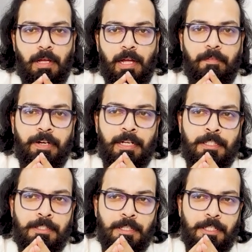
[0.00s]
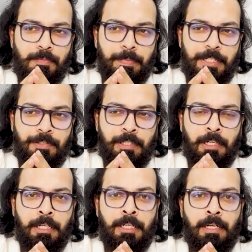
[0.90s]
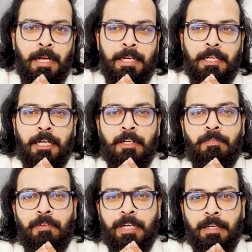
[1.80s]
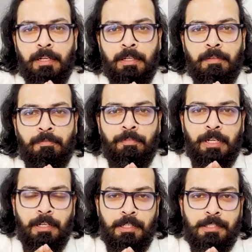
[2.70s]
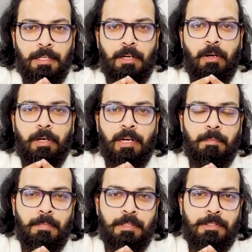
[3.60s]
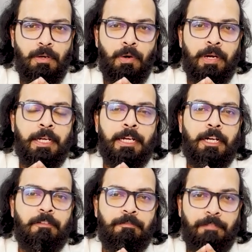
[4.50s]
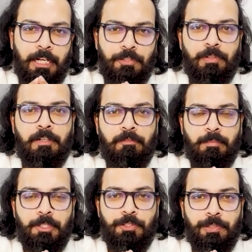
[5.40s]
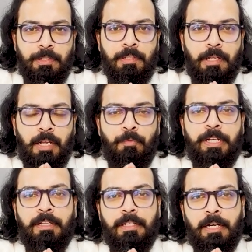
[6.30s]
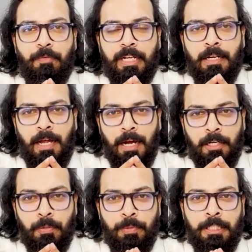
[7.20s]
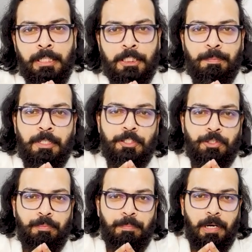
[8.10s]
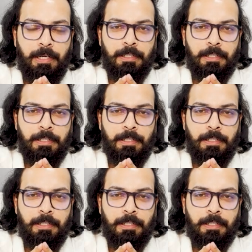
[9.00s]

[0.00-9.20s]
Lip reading: Evidence is basically any kind of real figures or numbers or any kind of factual information that we can add to the explanation part.